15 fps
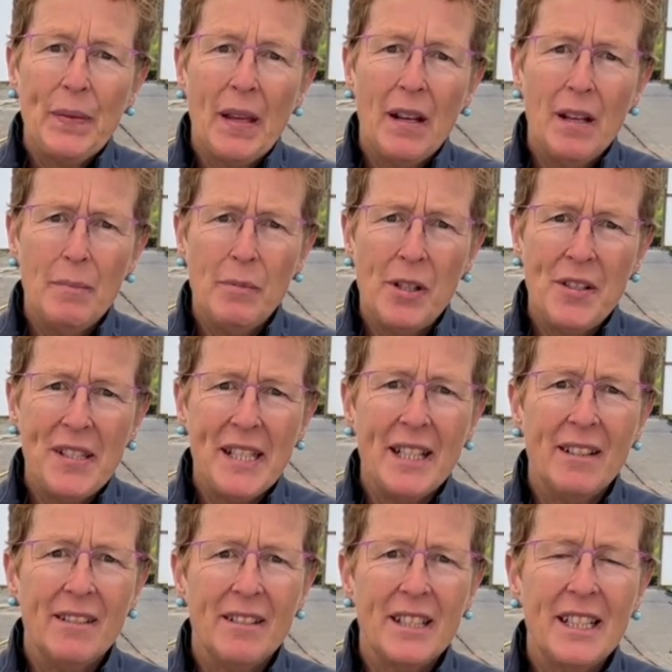I'm Rosie
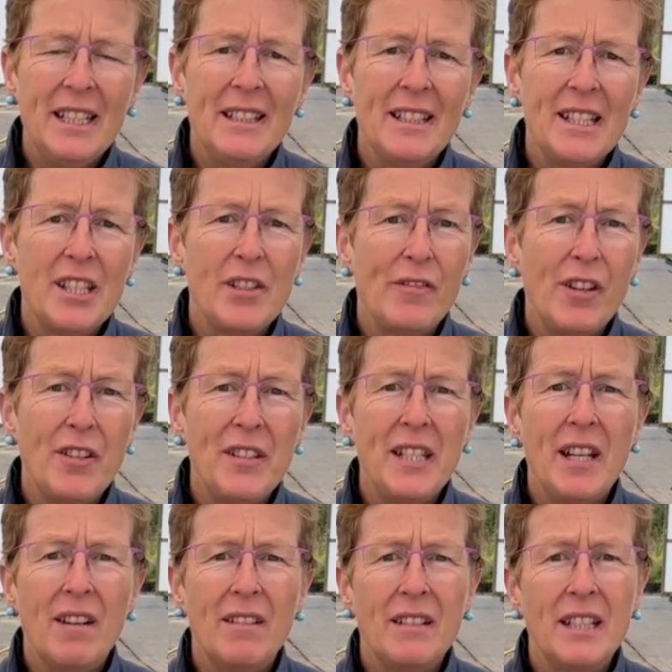Hardy. This is Rosie
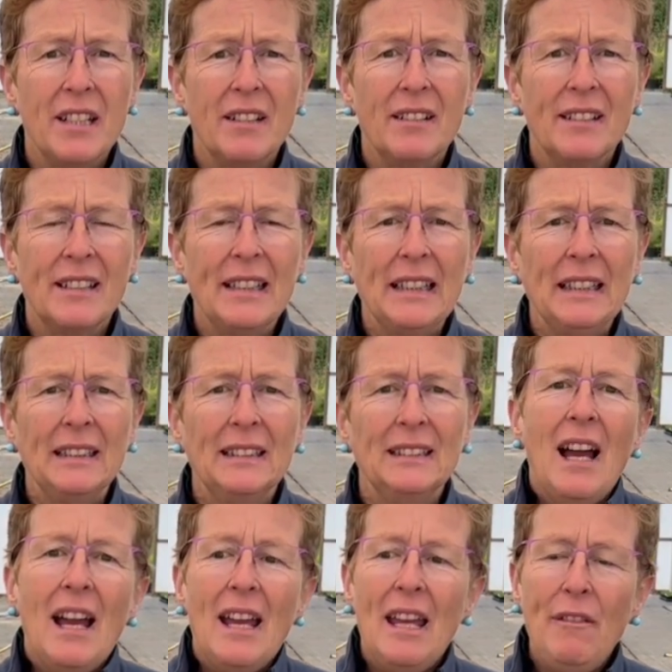Hardy Gardening.
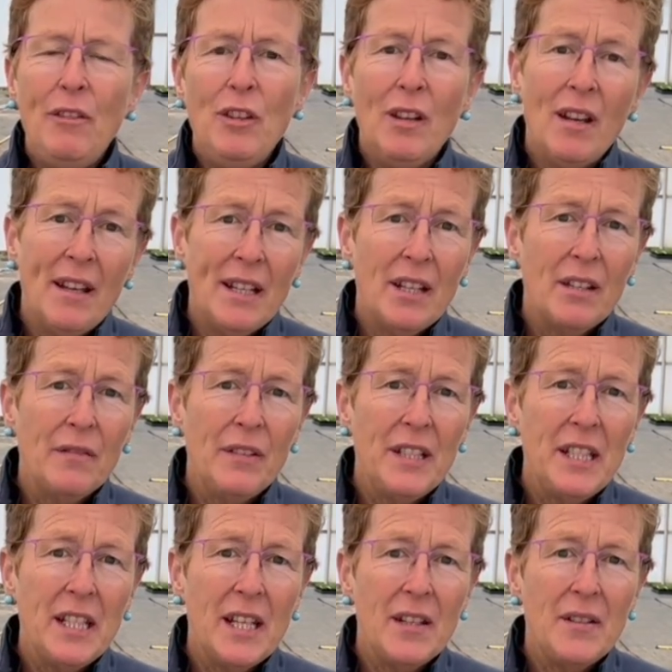If you like our
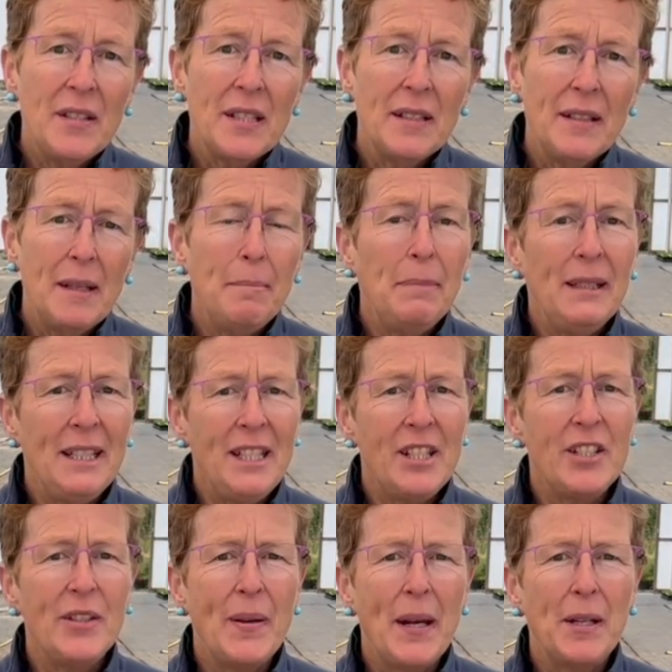videos, then please
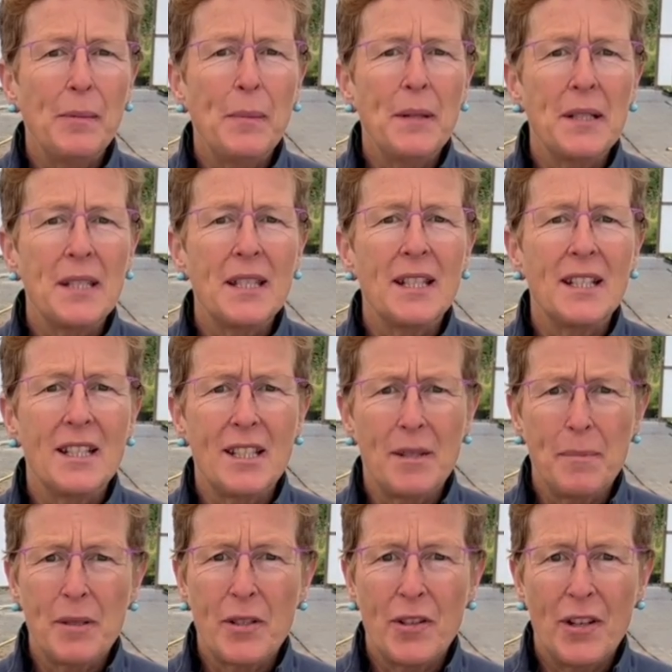do help us and
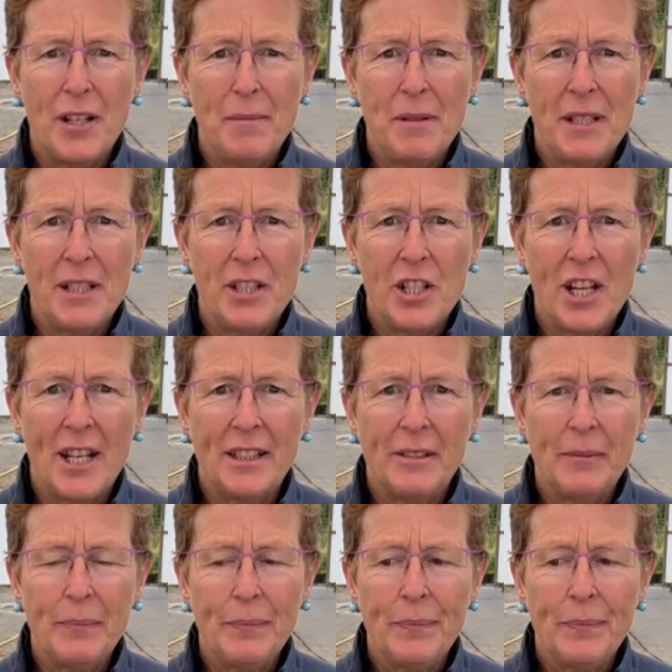subscribe to the channel.